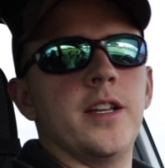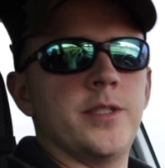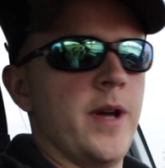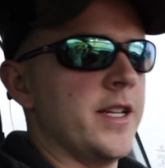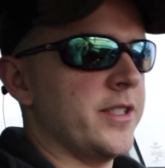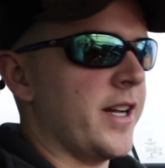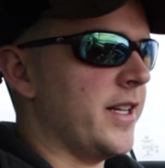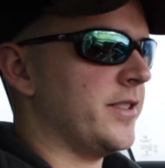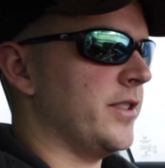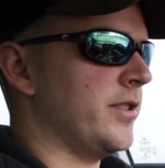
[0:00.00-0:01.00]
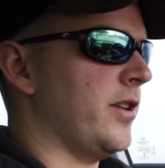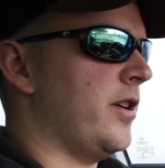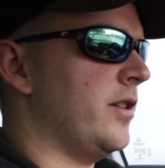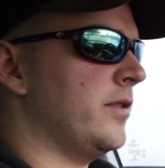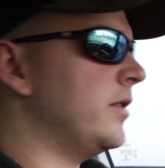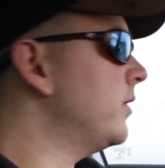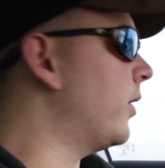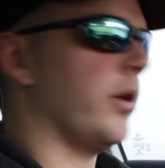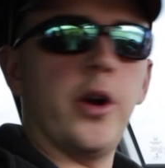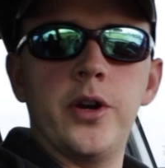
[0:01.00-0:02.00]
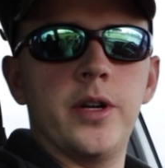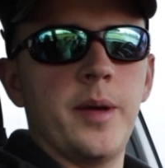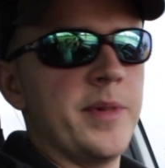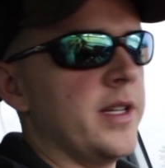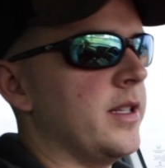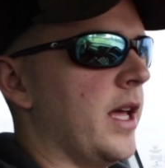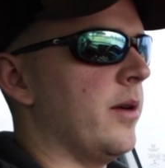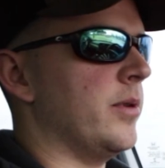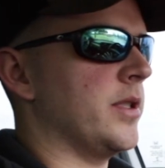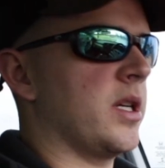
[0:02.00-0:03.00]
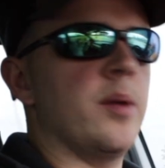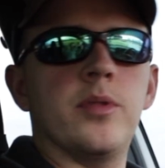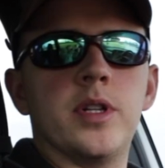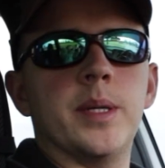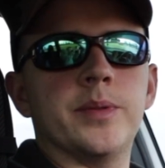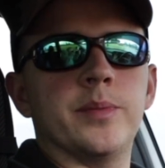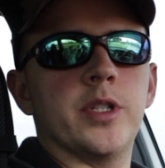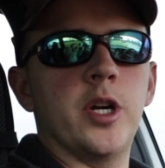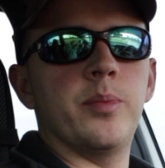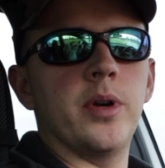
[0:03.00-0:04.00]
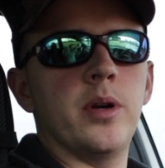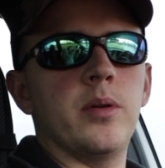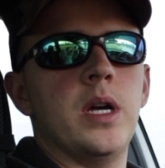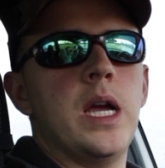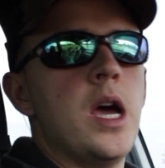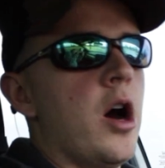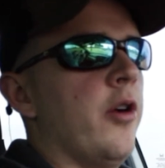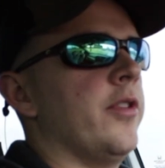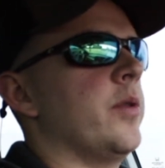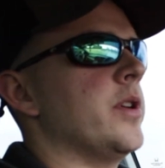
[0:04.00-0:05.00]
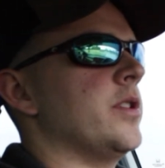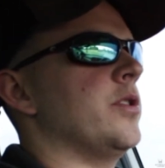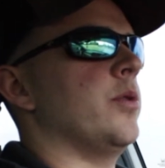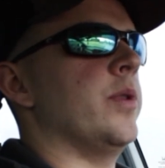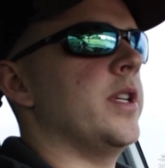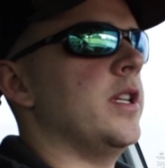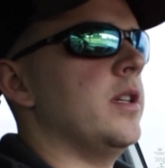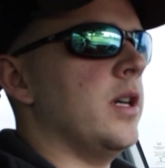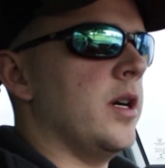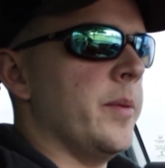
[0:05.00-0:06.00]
right, so as you guys just saw or heard, I mean, that was a couple clips from the GoPro. Hopefully it wasn't too windy.